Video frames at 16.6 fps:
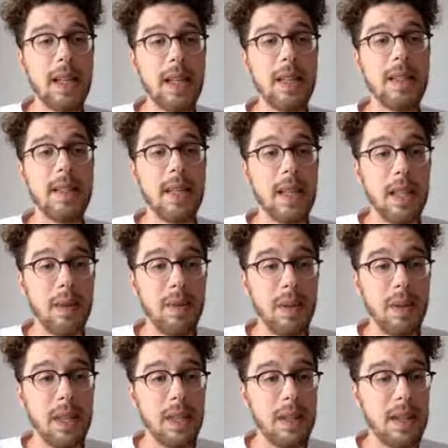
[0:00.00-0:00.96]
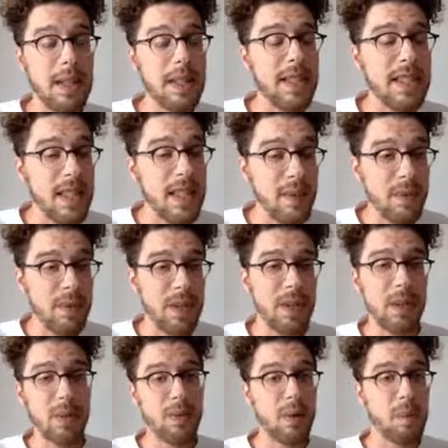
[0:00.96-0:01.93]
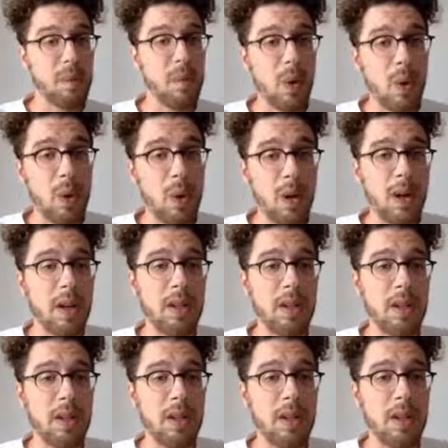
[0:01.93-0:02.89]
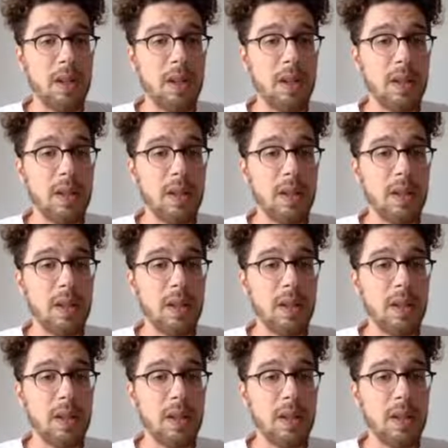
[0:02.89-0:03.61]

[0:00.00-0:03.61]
significant, different from all other phyla tested